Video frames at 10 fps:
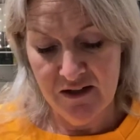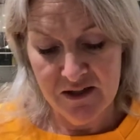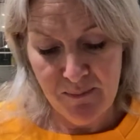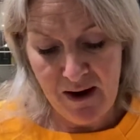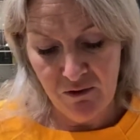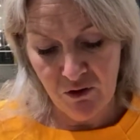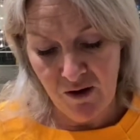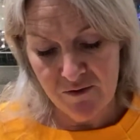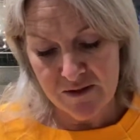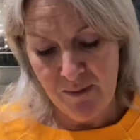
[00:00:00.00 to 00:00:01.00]

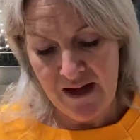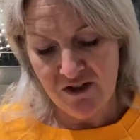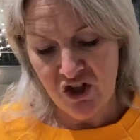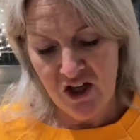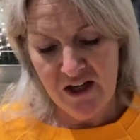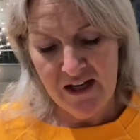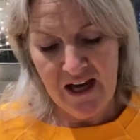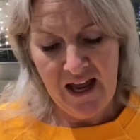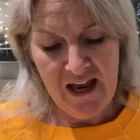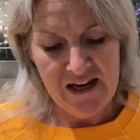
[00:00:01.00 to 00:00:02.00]
paragraph is by
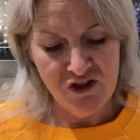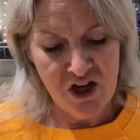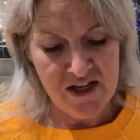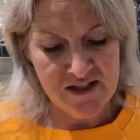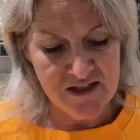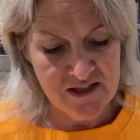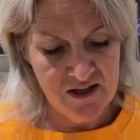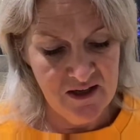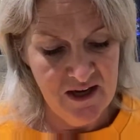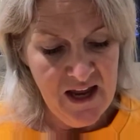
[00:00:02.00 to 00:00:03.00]
G.K.
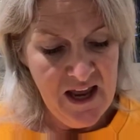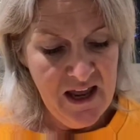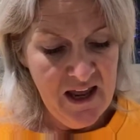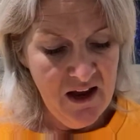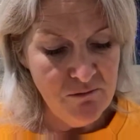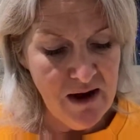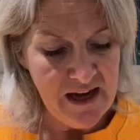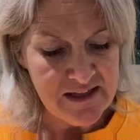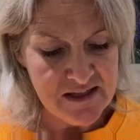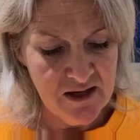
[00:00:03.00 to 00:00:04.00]
Chesterton, a
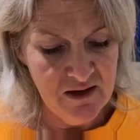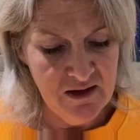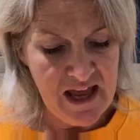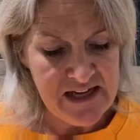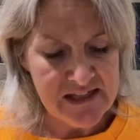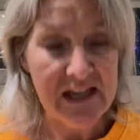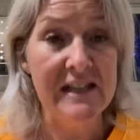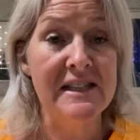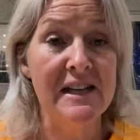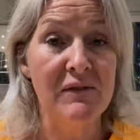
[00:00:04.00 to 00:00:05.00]
writer,
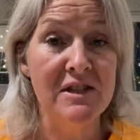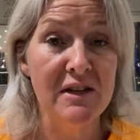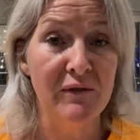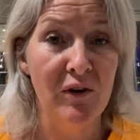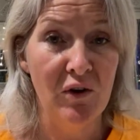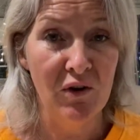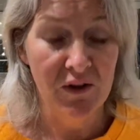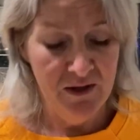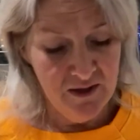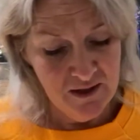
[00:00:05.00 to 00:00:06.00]
1874.
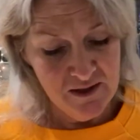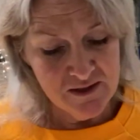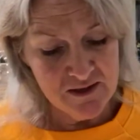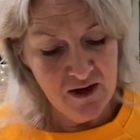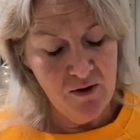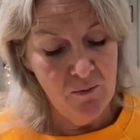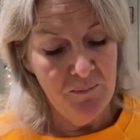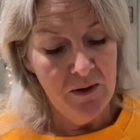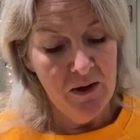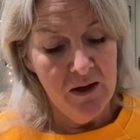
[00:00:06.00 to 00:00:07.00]
So,
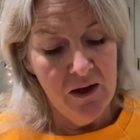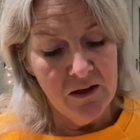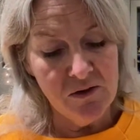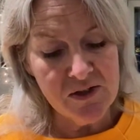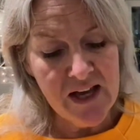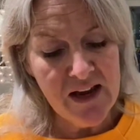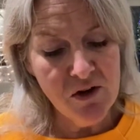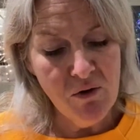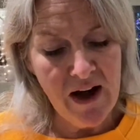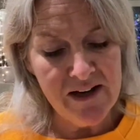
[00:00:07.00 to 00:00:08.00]
you say
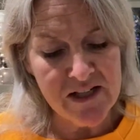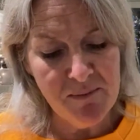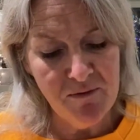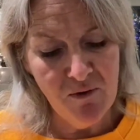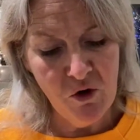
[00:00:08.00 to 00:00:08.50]
grace before